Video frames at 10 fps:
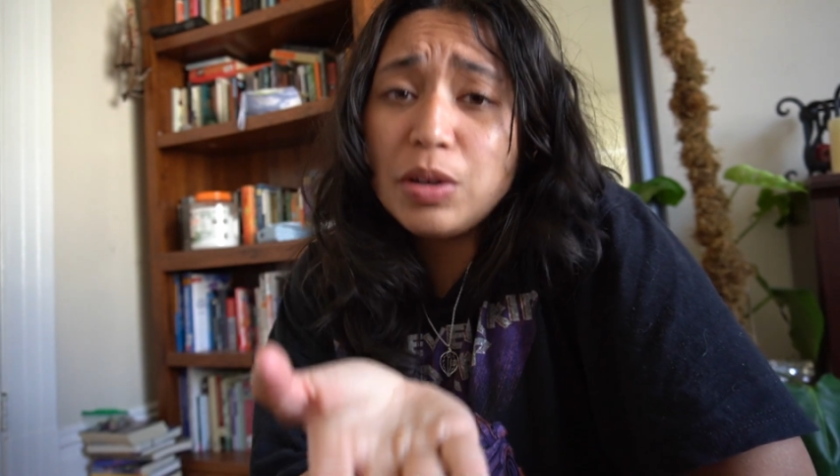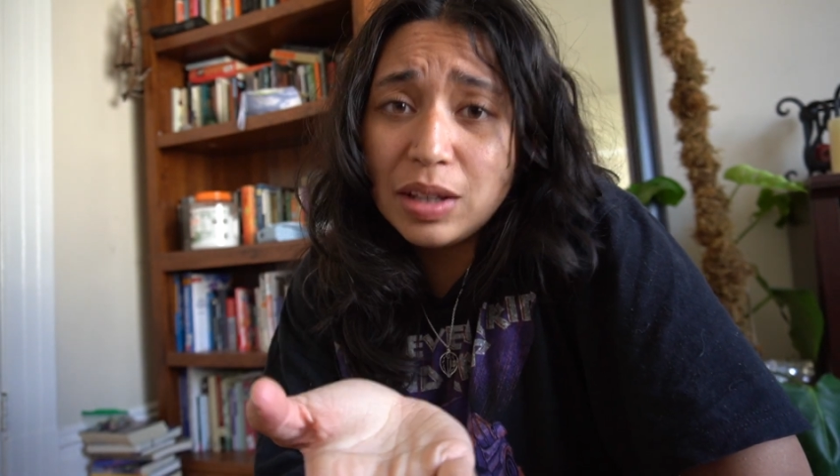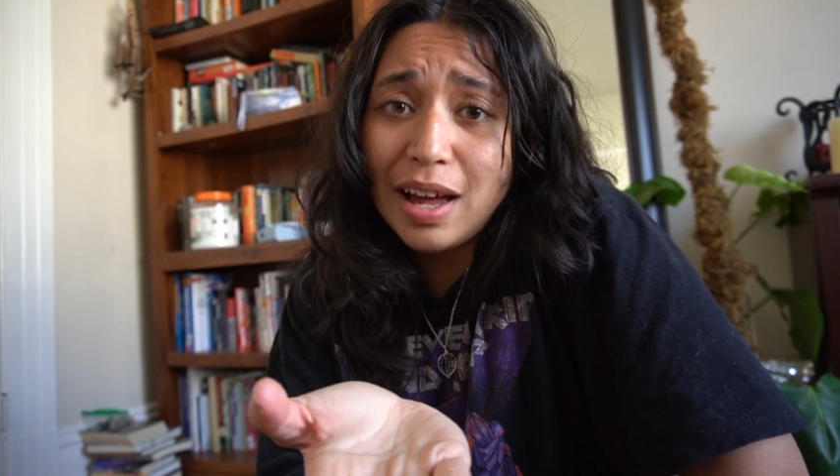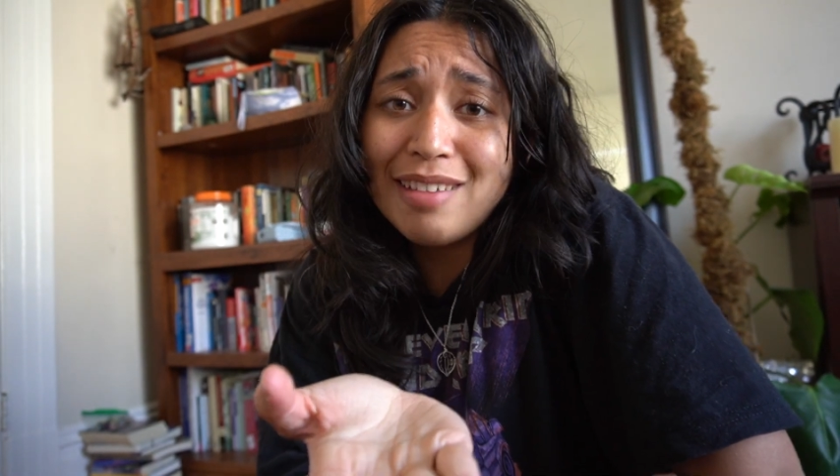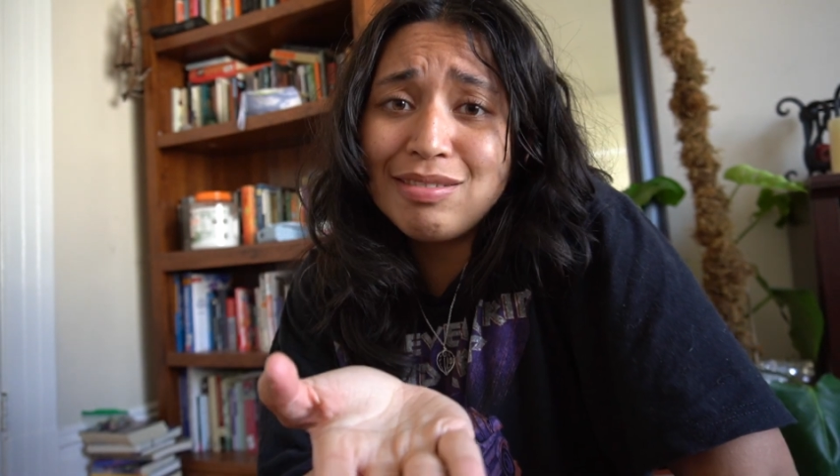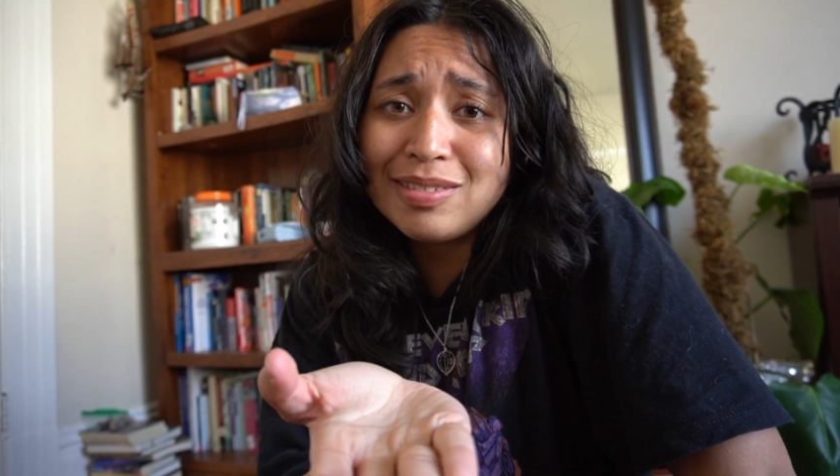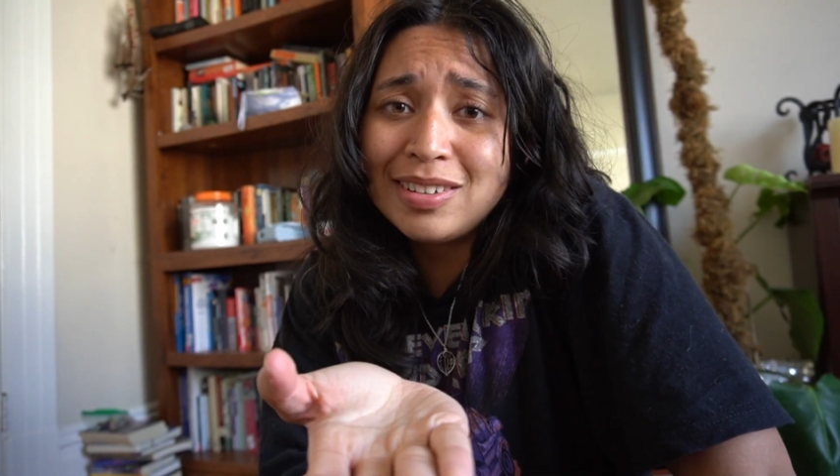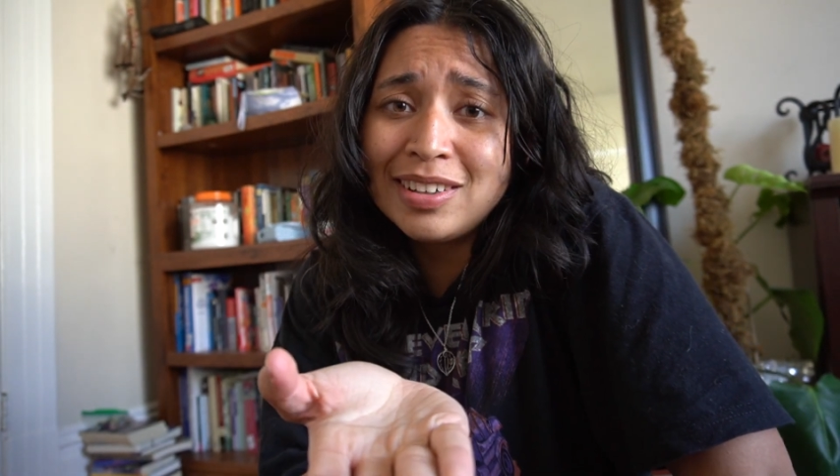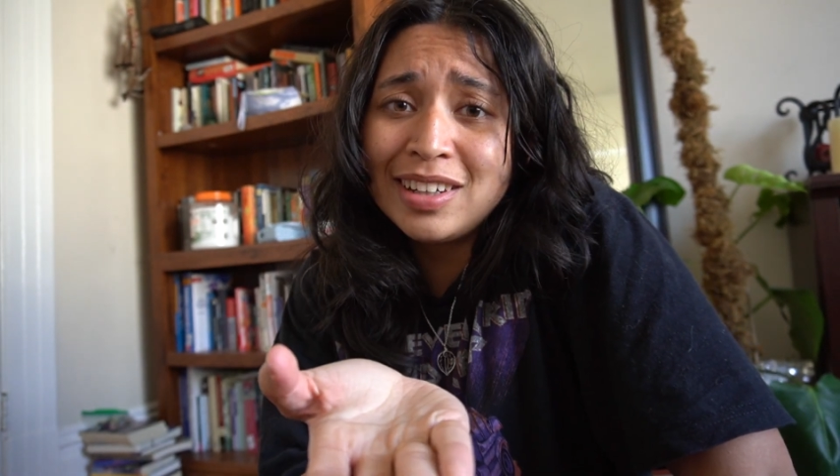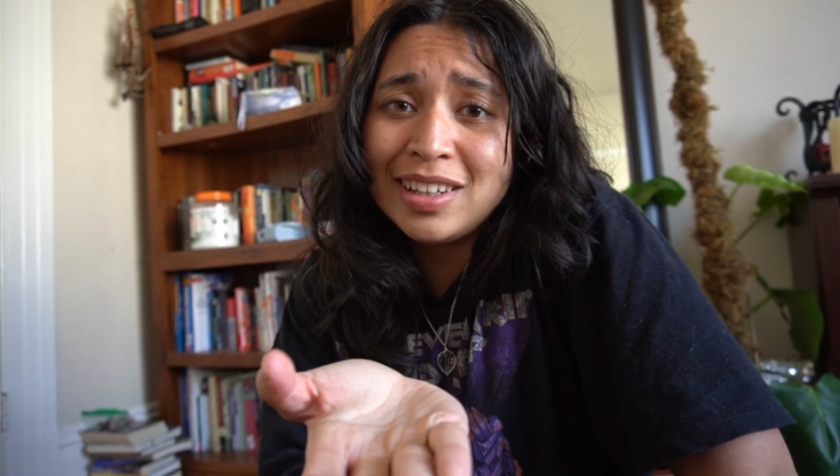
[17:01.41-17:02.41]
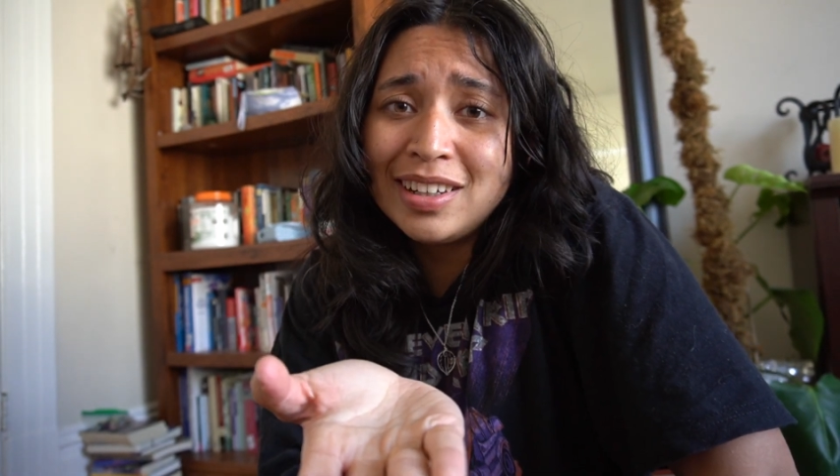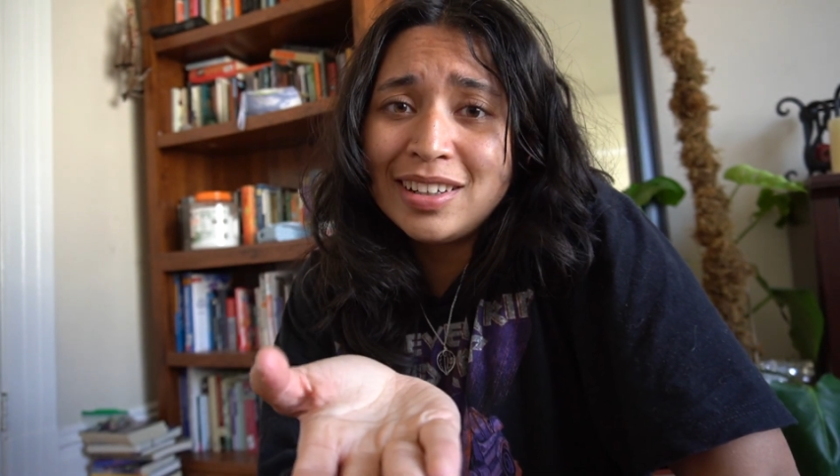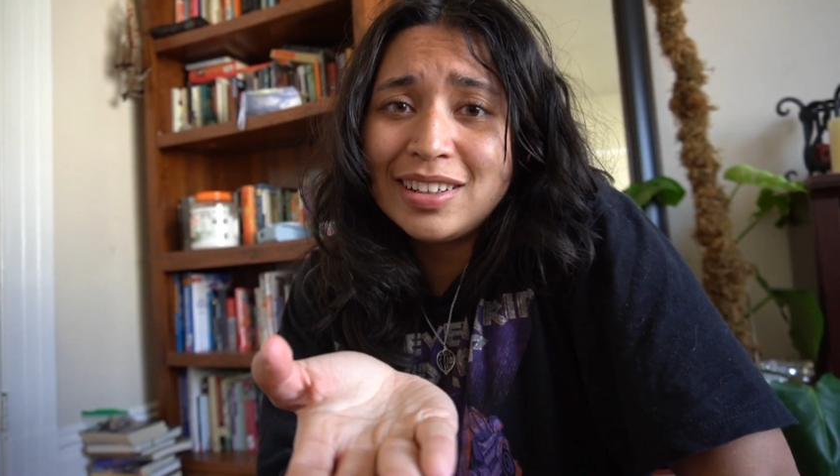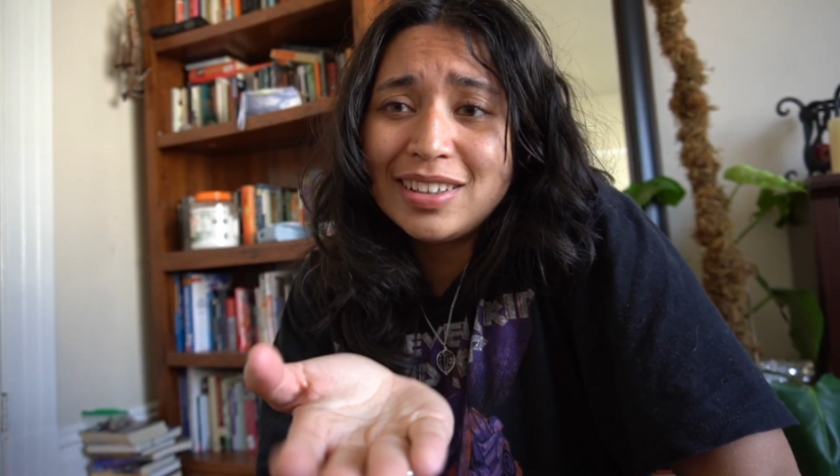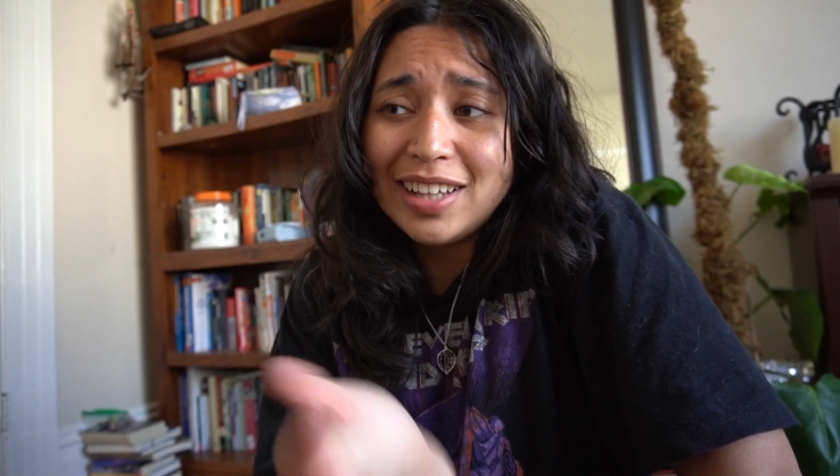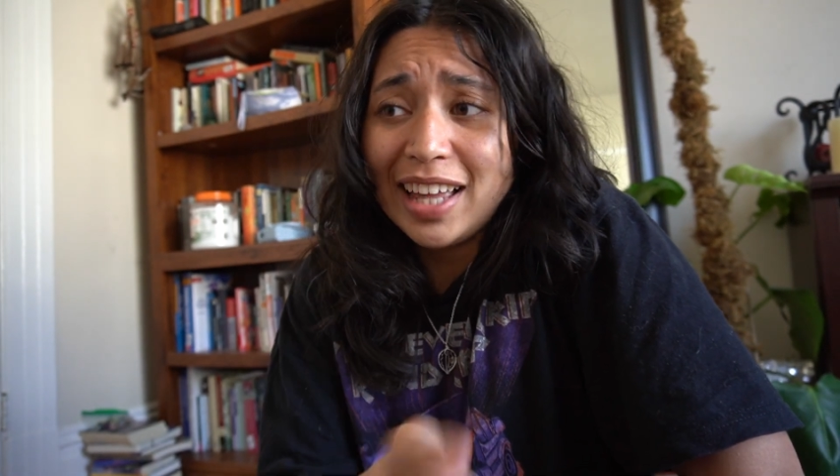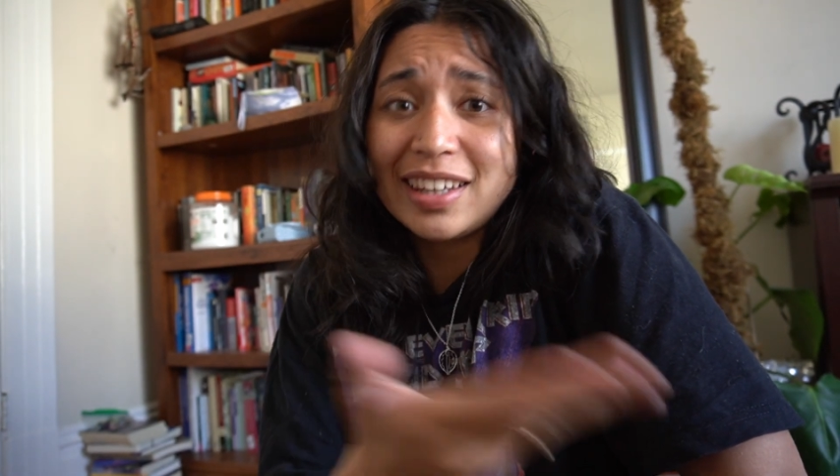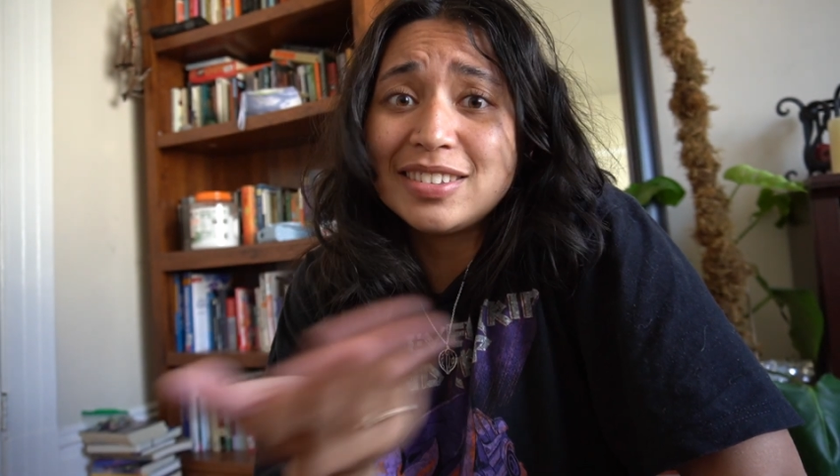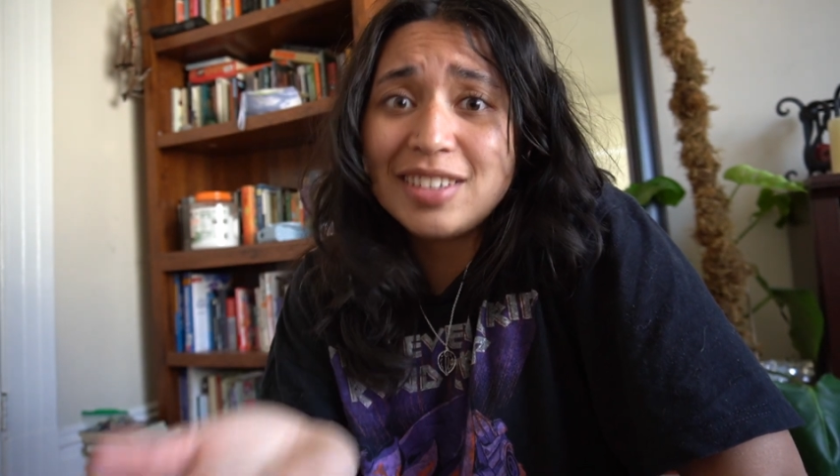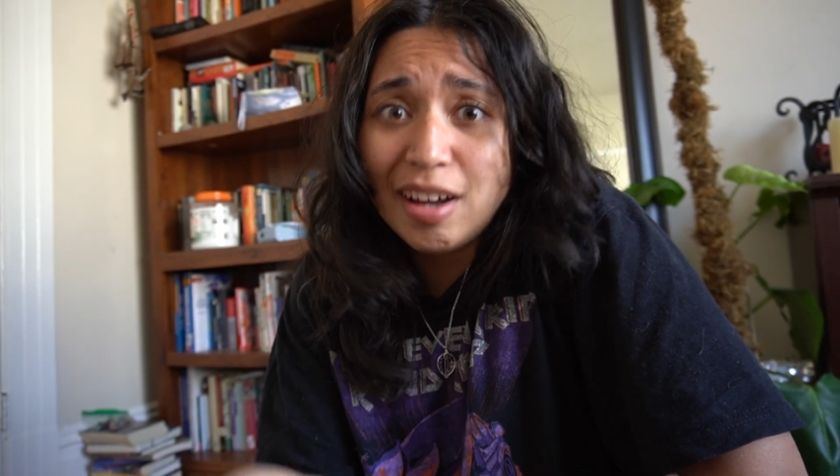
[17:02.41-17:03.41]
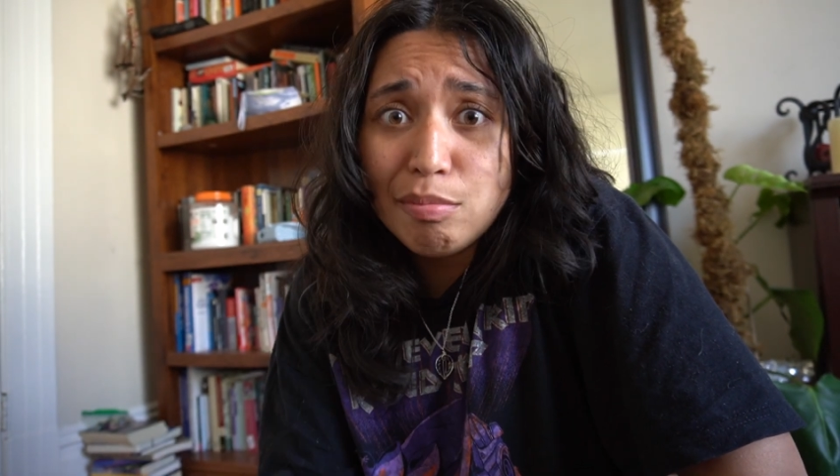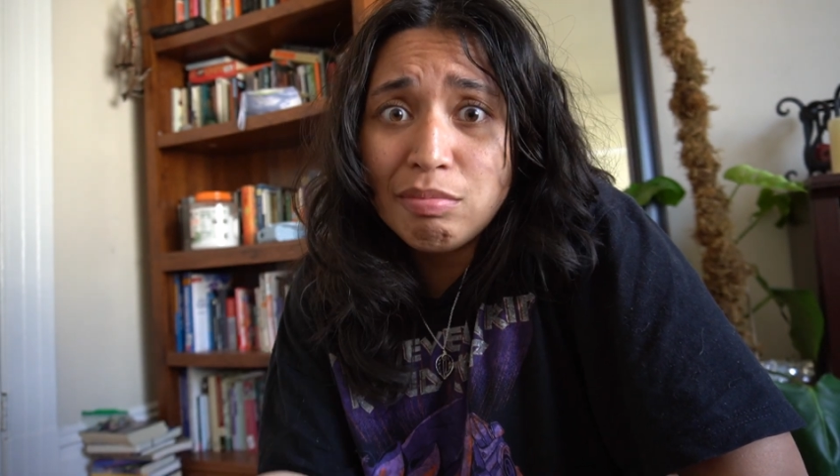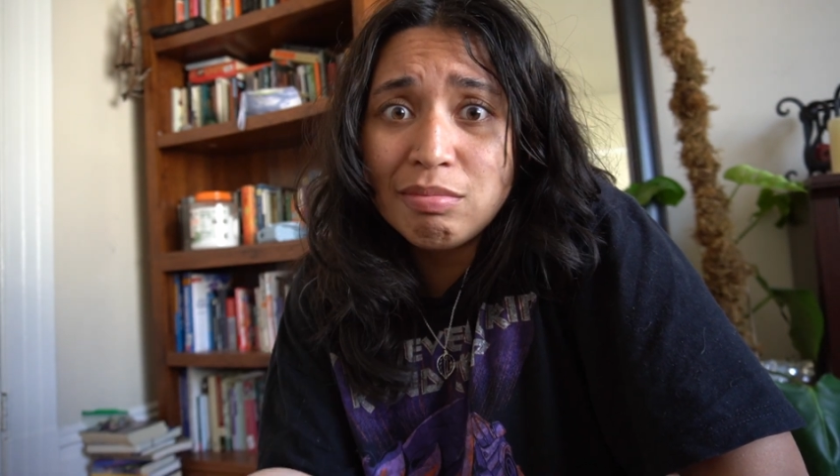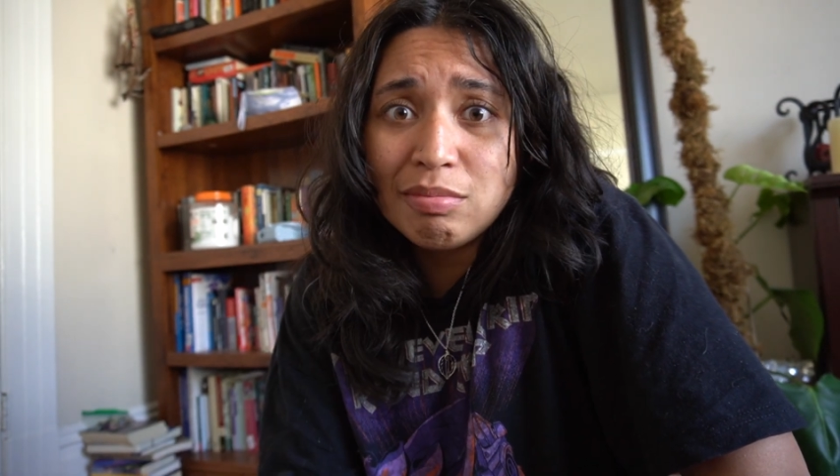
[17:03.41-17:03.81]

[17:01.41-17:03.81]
alive at this time.